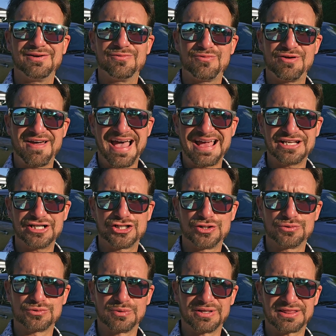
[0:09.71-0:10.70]
We've had
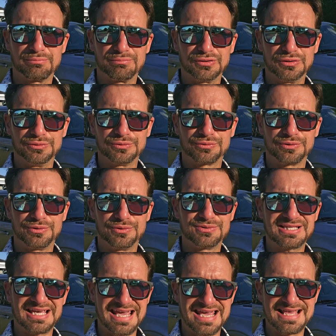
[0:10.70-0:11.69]
issues with Blue
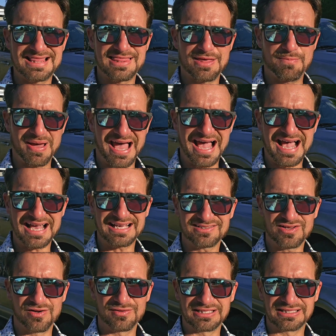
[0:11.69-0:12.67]
Cruise in the past
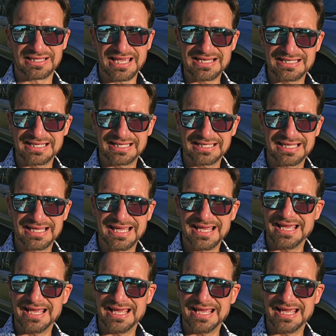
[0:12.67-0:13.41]
on the Lightning.